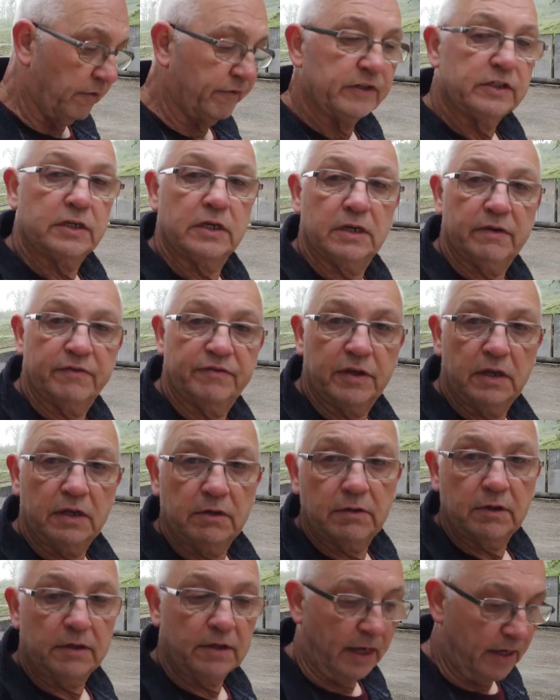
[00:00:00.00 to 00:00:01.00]
Obviously, if
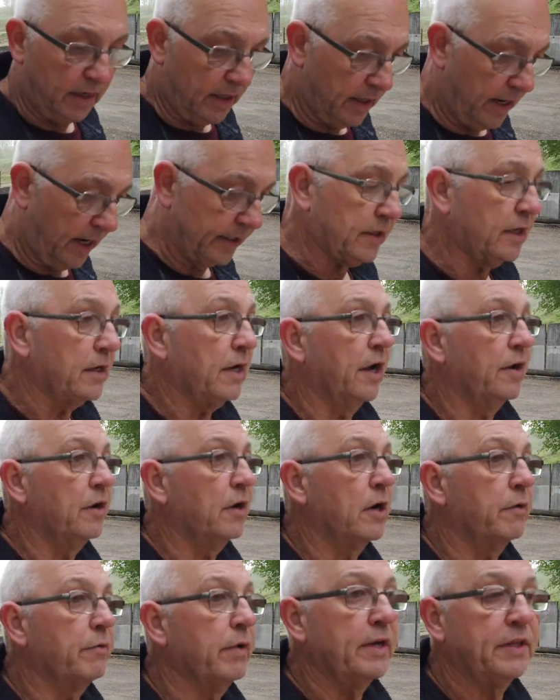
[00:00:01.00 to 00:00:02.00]
they uh, had a, an
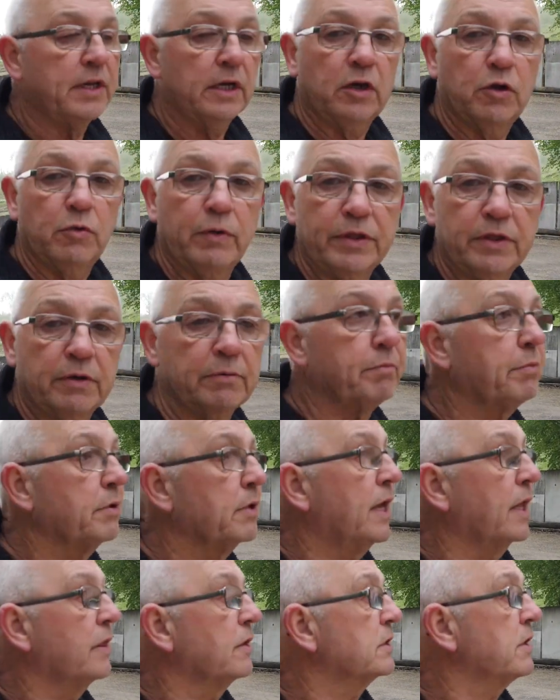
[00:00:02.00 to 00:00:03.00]
error, they could go in
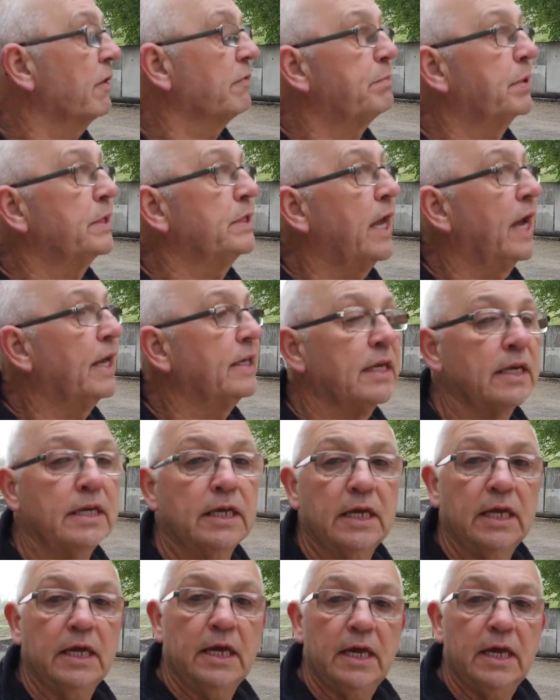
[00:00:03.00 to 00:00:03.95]
and get themselves protected.